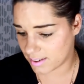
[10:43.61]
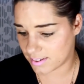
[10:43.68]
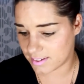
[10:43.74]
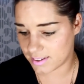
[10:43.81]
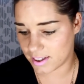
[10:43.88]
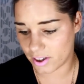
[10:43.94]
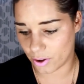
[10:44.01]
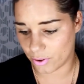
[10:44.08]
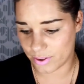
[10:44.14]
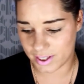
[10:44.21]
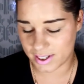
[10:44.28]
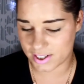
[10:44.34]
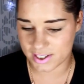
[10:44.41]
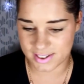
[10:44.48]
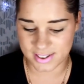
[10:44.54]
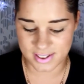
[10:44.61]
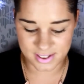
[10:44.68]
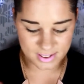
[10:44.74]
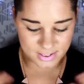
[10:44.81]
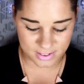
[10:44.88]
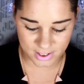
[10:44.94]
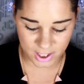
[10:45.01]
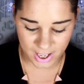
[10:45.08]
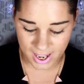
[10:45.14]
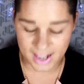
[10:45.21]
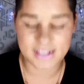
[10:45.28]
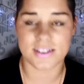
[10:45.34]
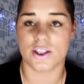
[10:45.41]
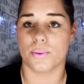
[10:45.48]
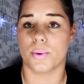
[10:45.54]
you know, you
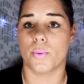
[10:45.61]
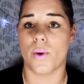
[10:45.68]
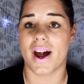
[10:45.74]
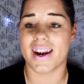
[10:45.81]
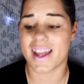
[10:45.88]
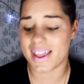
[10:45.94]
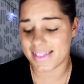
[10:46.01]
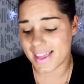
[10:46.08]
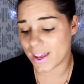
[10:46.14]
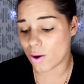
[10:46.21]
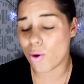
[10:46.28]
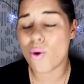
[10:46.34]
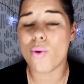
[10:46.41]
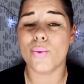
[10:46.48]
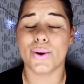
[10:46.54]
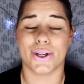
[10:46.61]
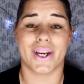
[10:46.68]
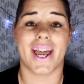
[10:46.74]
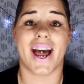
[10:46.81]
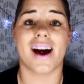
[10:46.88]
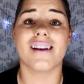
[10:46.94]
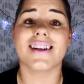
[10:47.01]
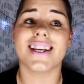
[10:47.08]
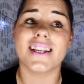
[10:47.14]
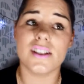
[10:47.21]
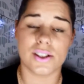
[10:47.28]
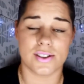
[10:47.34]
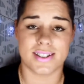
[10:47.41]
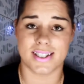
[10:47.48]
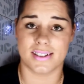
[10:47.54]
can't stop at one, and they all work out in
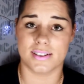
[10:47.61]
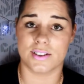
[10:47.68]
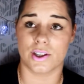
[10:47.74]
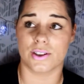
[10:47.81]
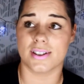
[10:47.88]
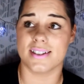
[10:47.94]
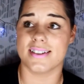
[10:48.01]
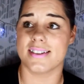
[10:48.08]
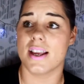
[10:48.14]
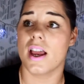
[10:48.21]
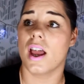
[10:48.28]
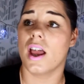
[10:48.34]
New Zealand dollars,